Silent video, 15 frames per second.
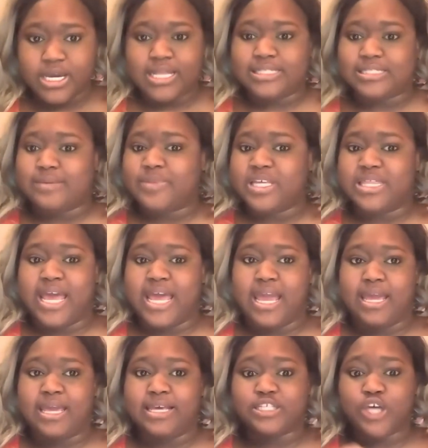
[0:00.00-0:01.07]
That's something
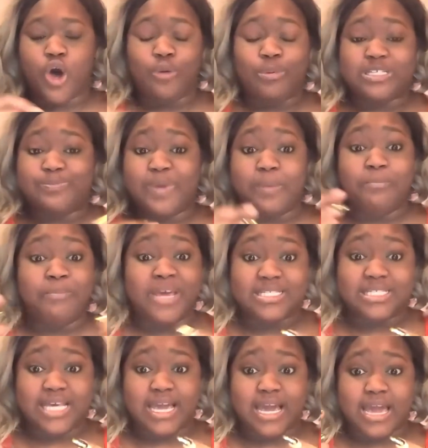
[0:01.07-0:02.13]
that has always been
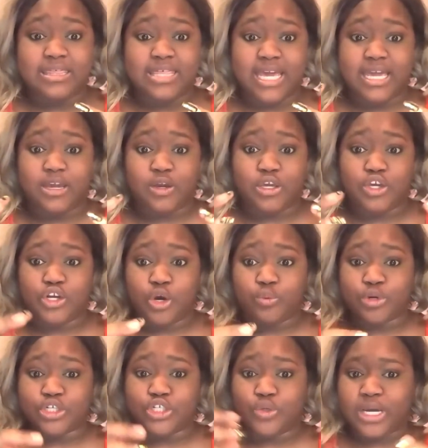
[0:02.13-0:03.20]
missing, I think.
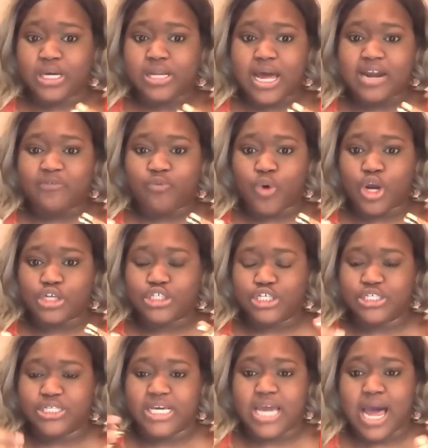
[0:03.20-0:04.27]
We're doing a lot of work to
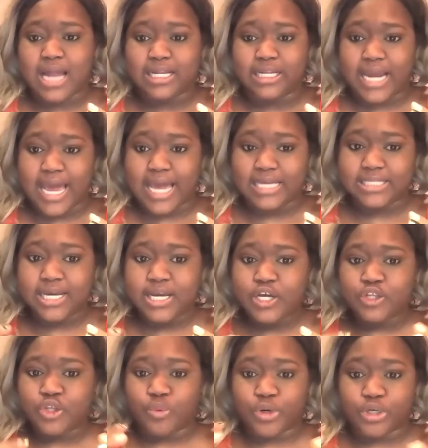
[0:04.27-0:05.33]
decolonize
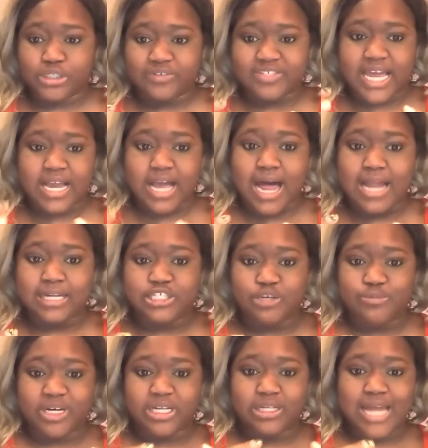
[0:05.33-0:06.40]
the world of
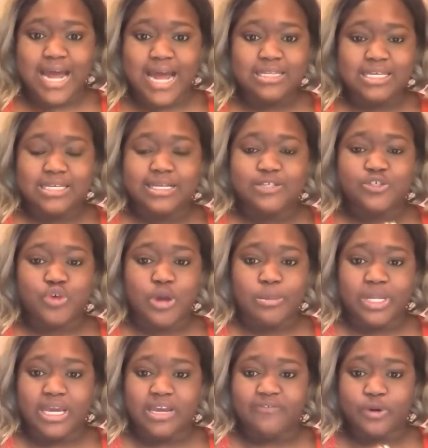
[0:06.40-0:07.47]
psychology, but a lot of things that's
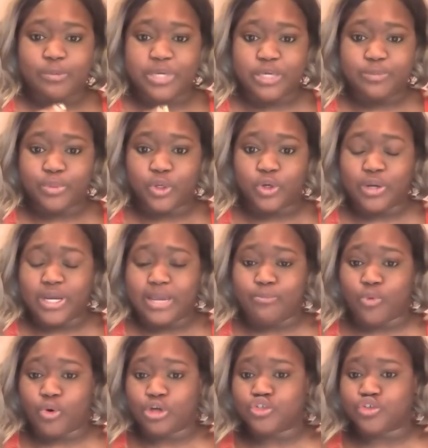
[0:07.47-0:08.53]
troubling for people in
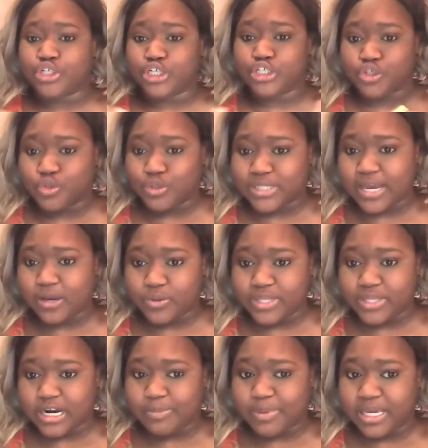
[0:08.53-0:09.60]
more traditional
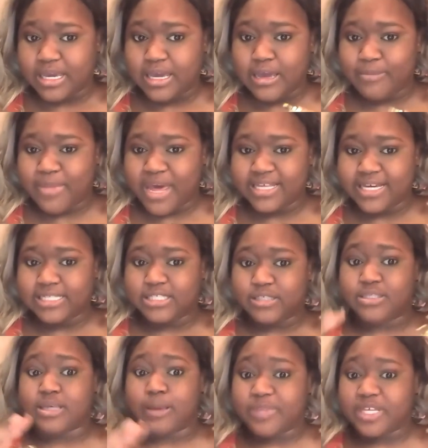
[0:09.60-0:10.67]
psychotherapy methods,
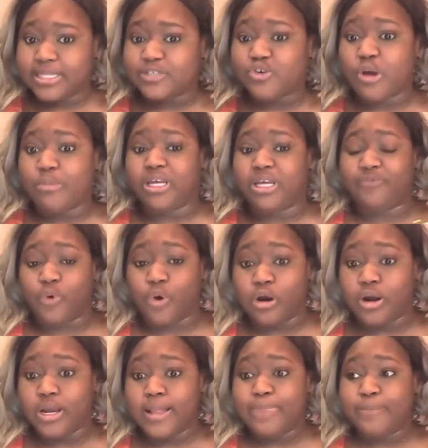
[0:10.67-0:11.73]
something that's troubling
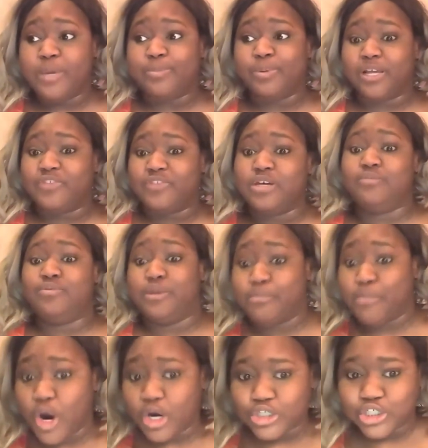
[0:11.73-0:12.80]
for people of the
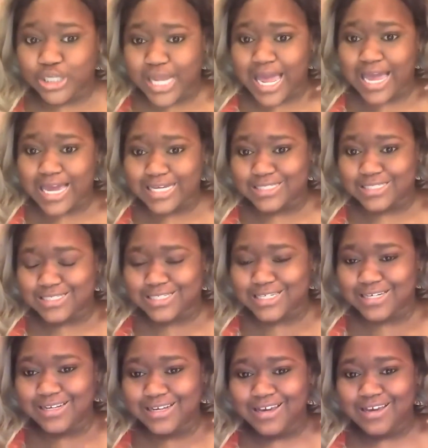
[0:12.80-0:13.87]
marginalized
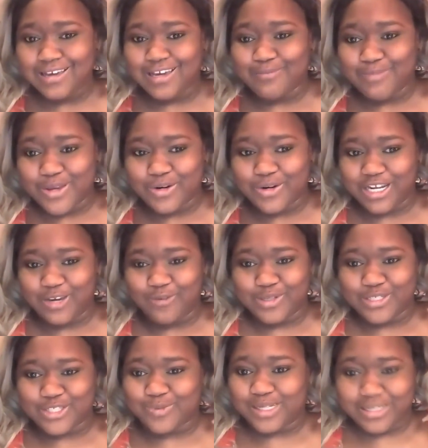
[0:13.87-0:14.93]
community,
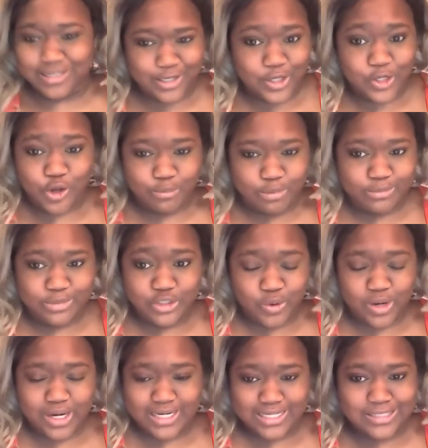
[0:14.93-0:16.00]
which is really the global
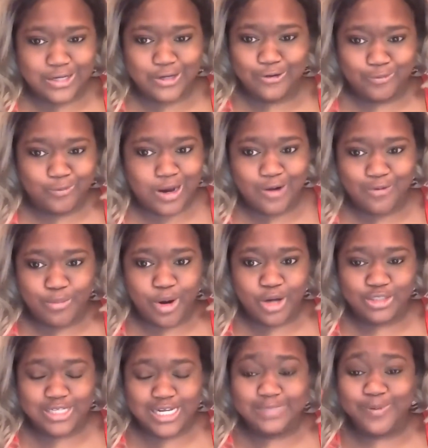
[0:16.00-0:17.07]
majority. So why are we
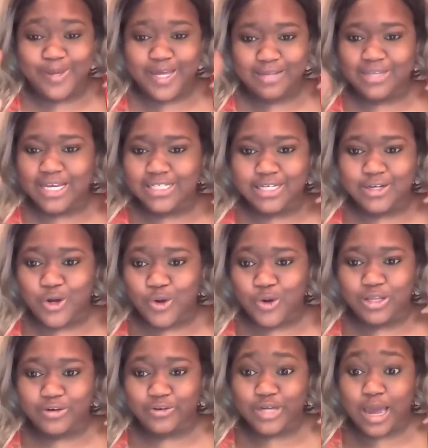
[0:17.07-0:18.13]
marginalized? But that's on a
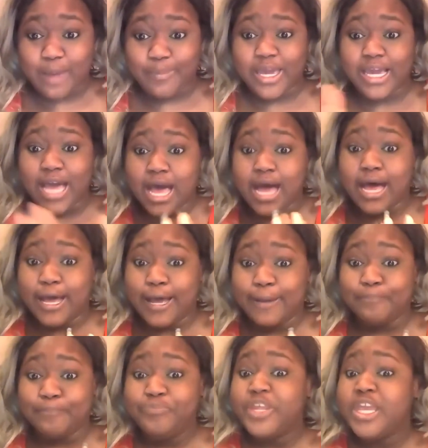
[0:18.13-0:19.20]
whole other topic.
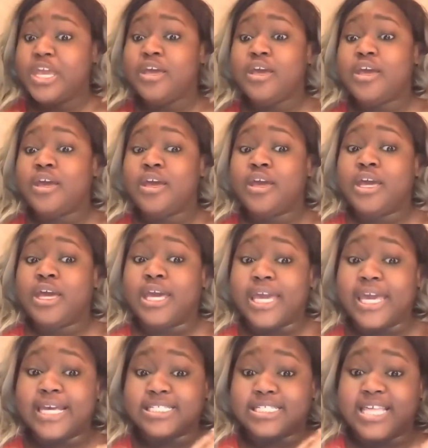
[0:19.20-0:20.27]

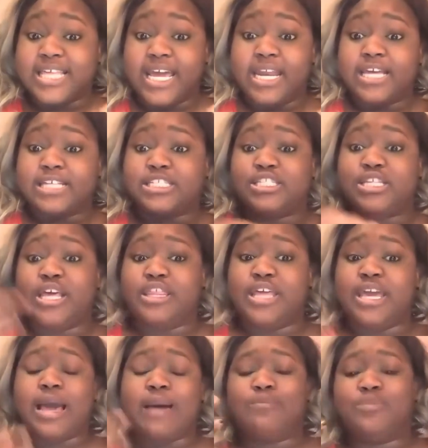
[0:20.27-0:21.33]
Is that
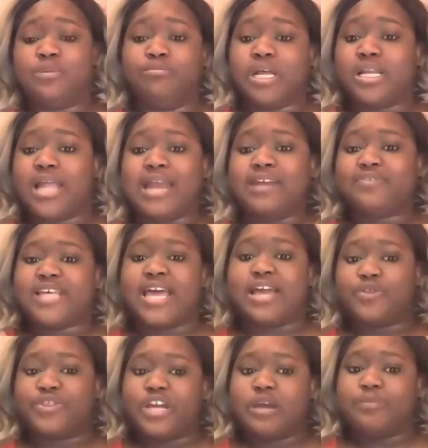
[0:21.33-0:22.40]
it comes, a lot of
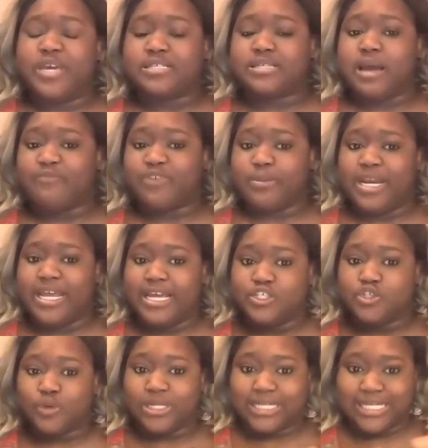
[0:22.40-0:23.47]
psychotherapy has come from an
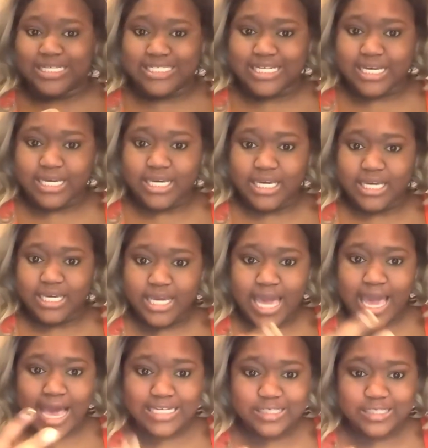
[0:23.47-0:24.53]
individualistic
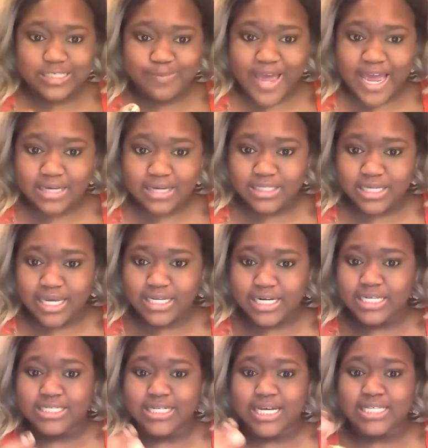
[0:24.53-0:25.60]
aspect, and
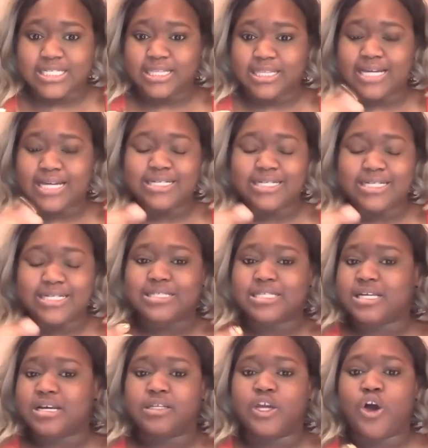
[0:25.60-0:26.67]
that doesn't
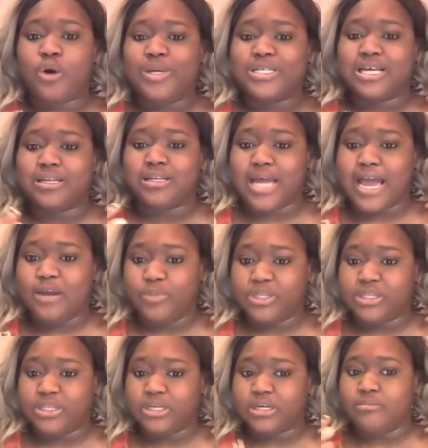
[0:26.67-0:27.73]
necessarily always align with the
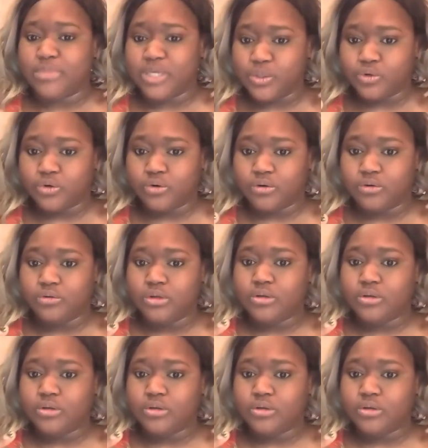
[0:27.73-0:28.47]
community